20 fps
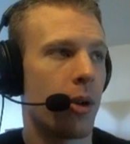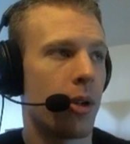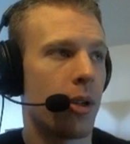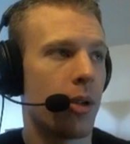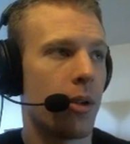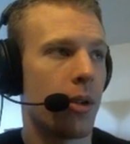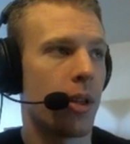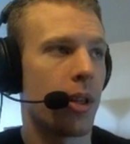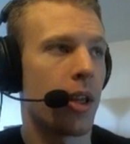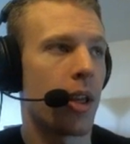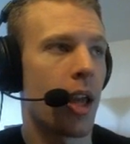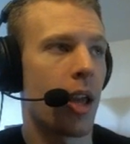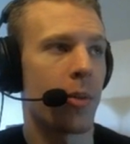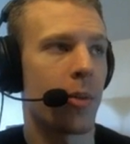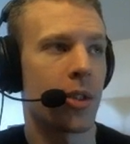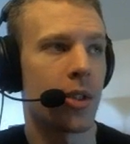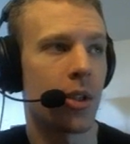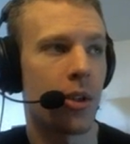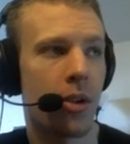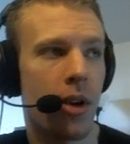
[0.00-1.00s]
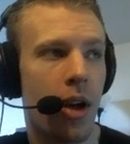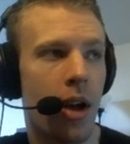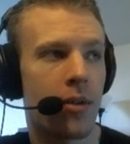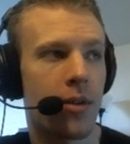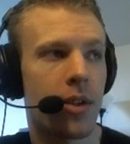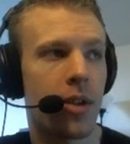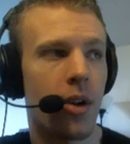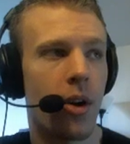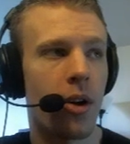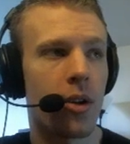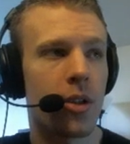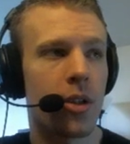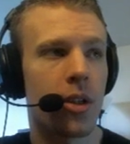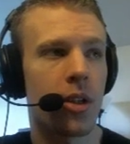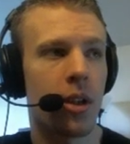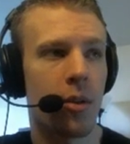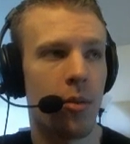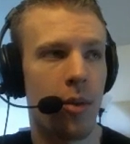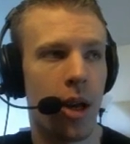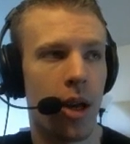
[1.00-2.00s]
are new to the game is to craft an Argent
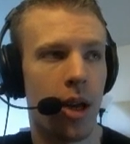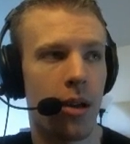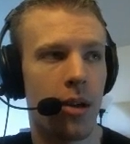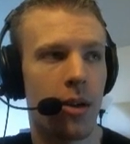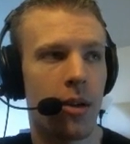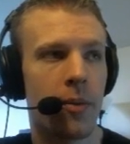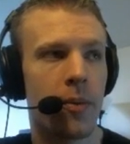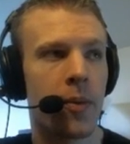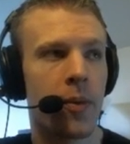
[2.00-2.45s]
Commander.